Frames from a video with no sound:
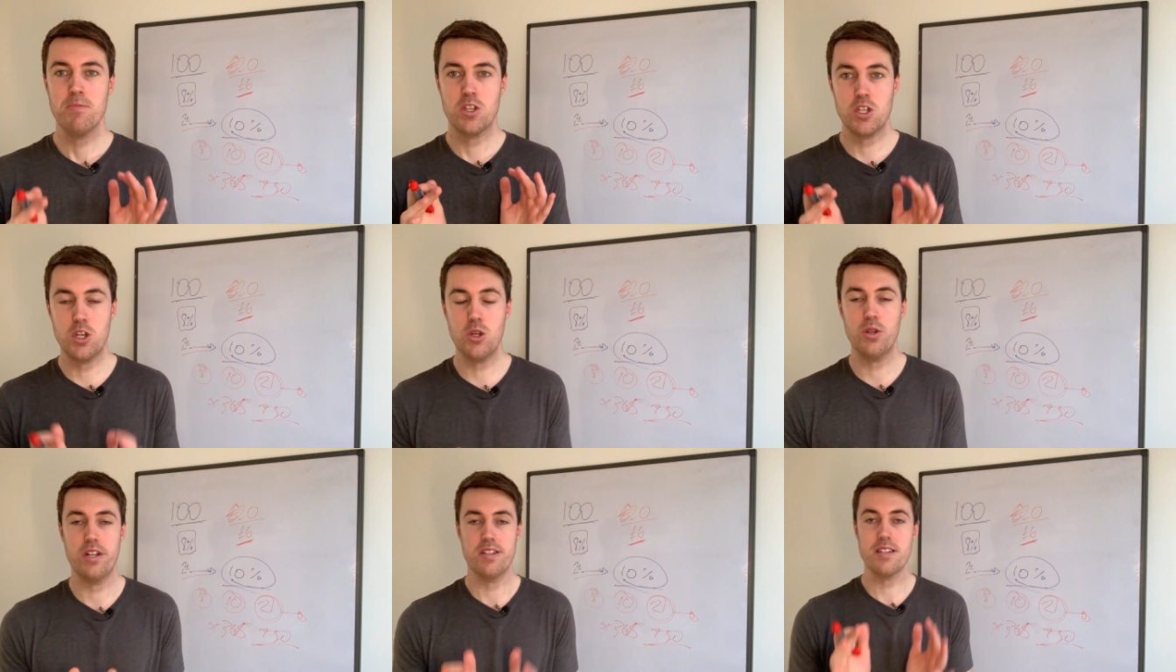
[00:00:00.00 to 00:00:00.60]

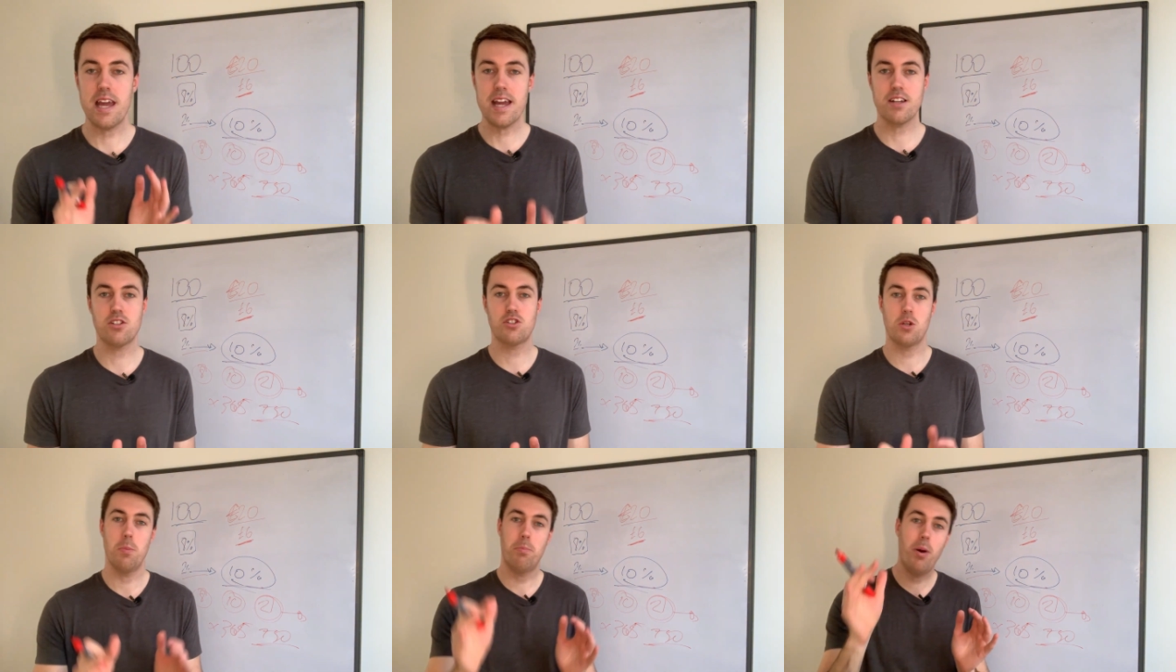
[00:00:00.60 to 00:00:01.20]
units
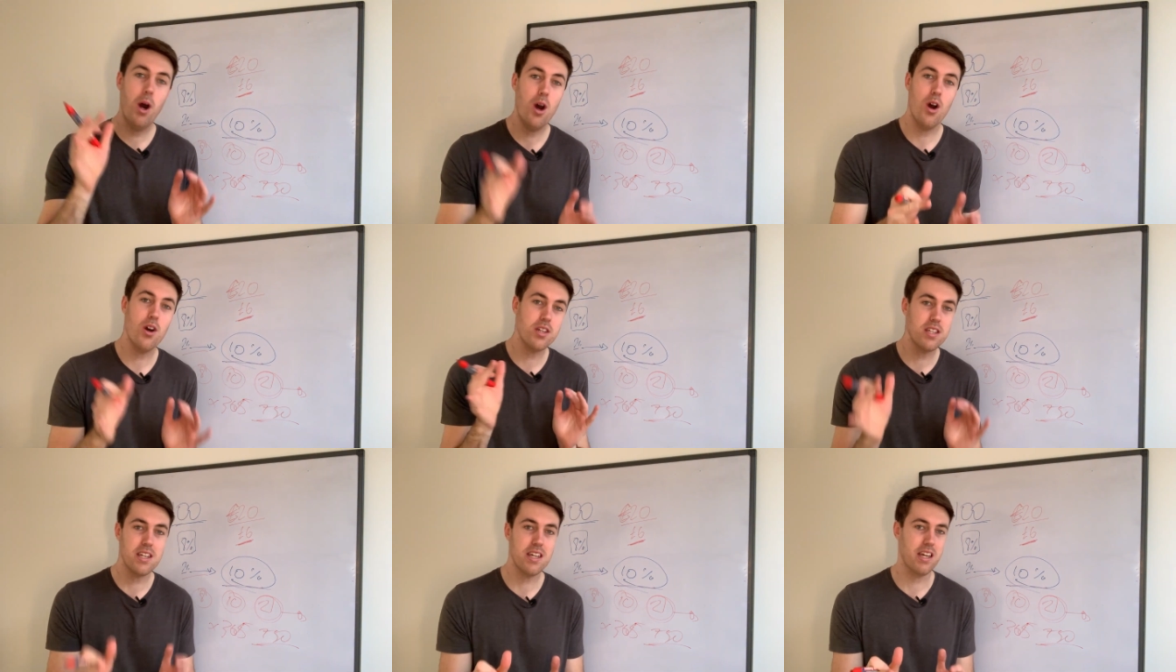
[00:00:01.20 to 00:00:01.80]
extra
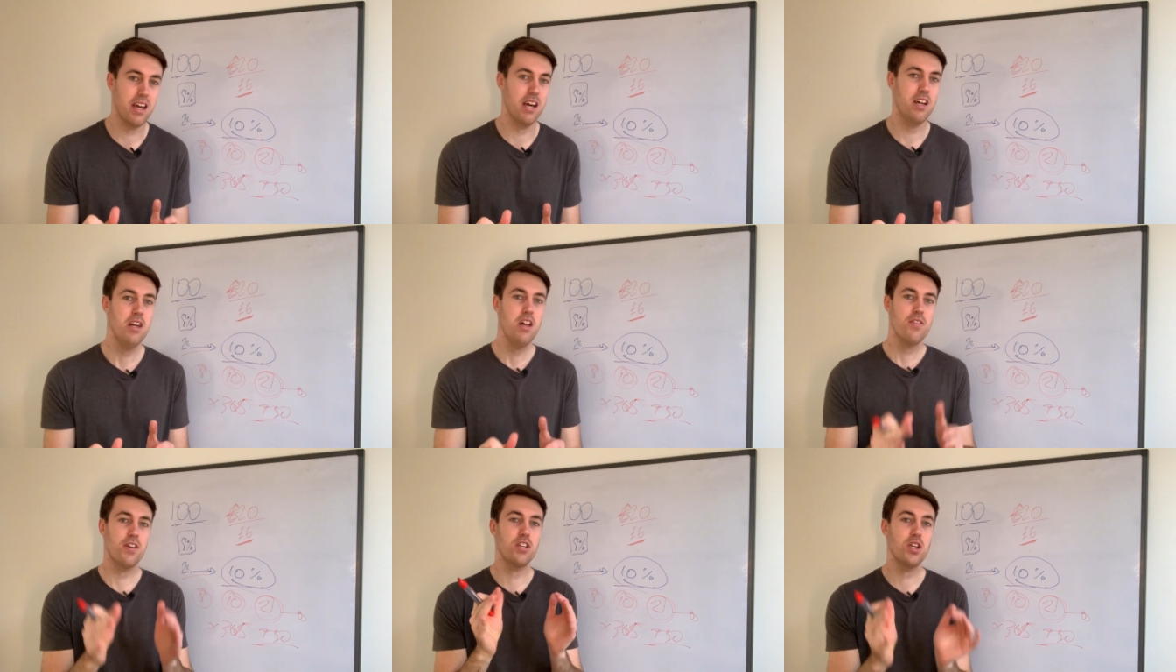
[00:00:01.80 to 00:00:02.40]
per year
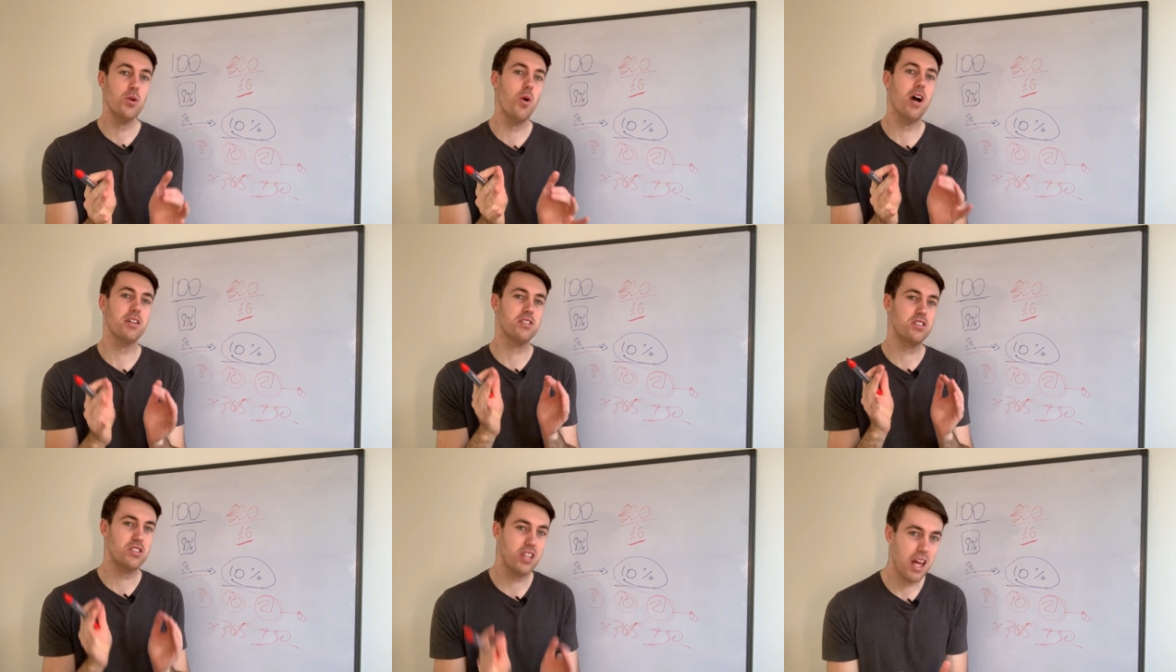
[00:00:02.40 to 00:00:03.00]
that you
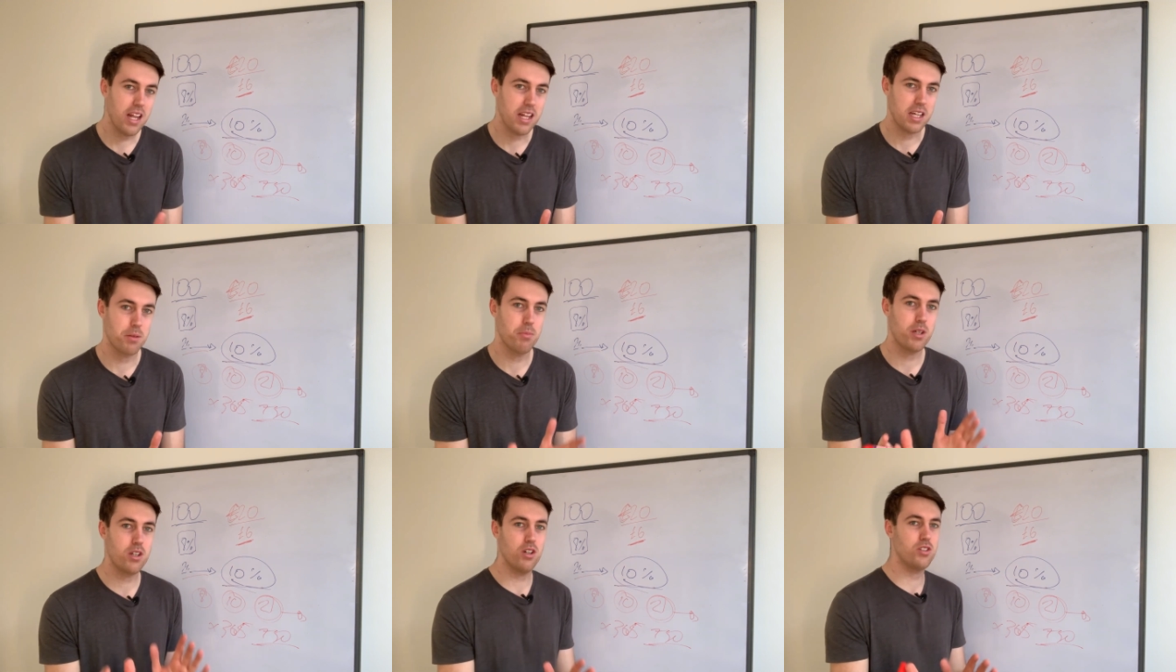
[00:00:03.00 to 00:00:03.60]
are
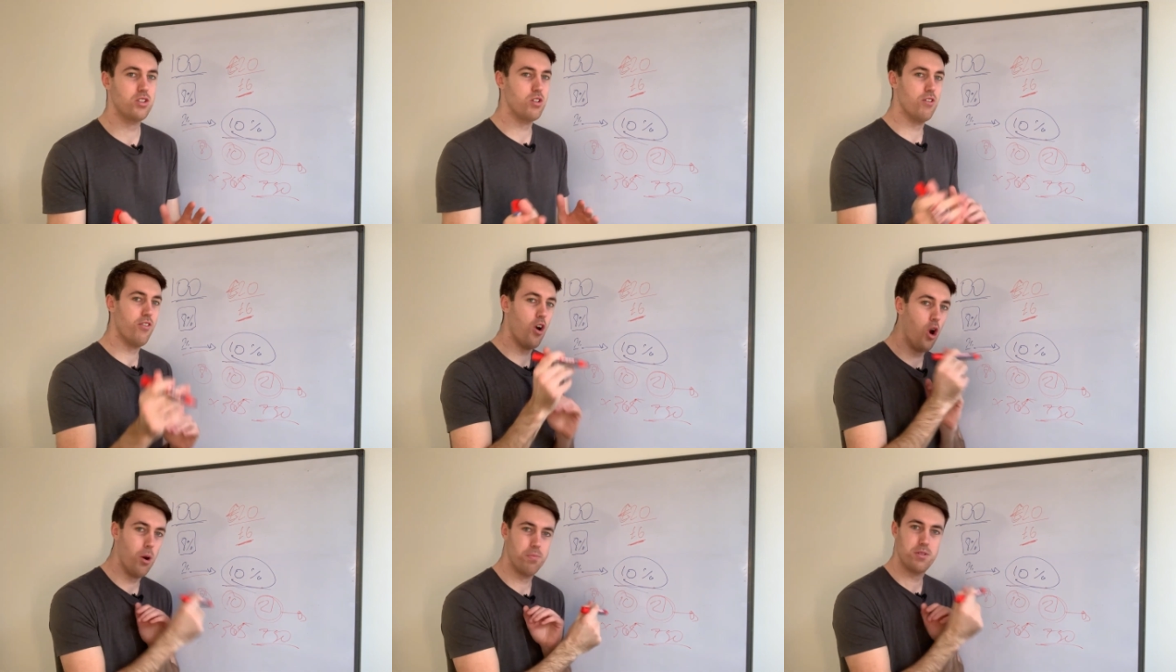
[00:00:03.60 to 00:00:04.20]
selling because you
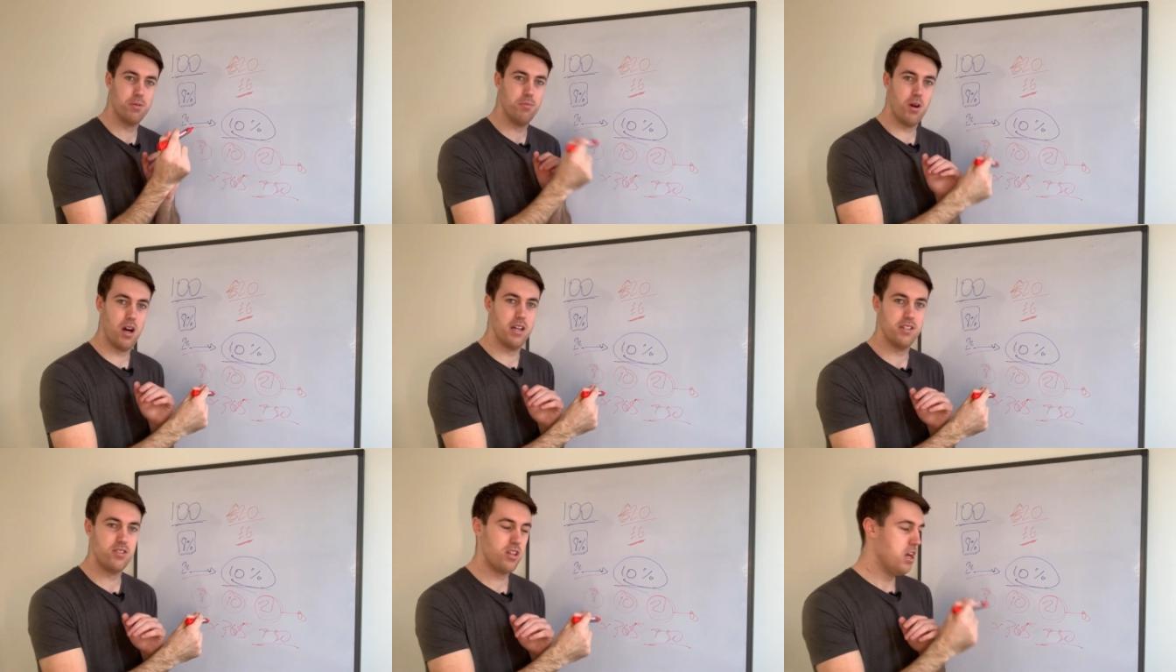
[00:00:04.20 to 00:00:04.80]
have
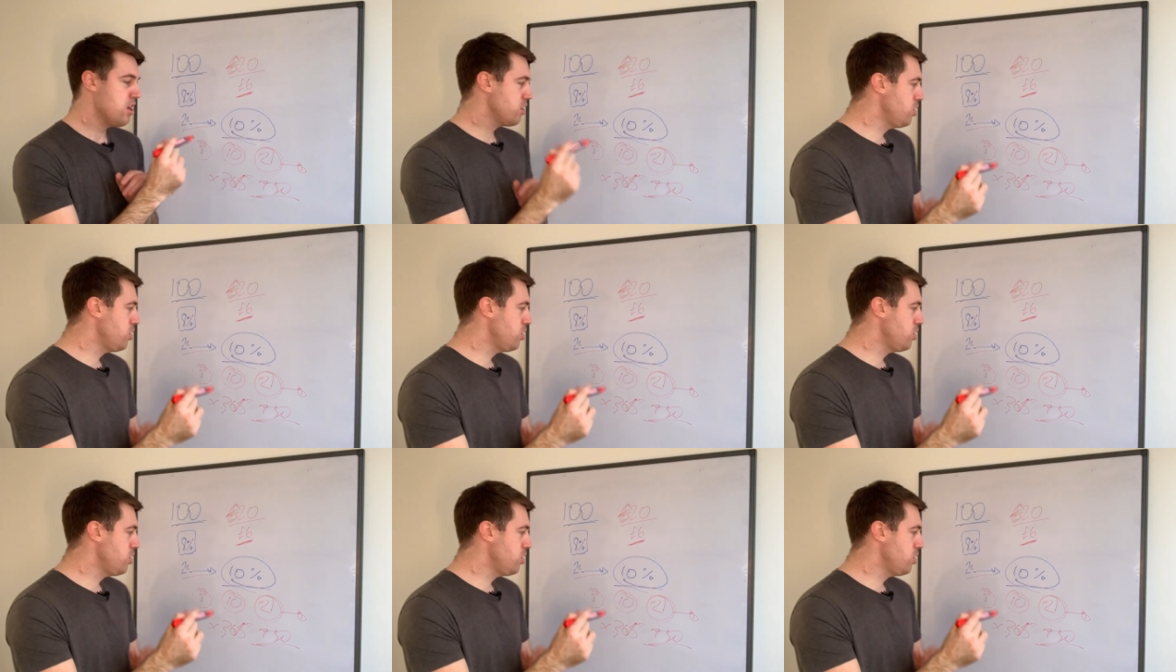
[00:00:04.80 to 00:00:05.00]
optimized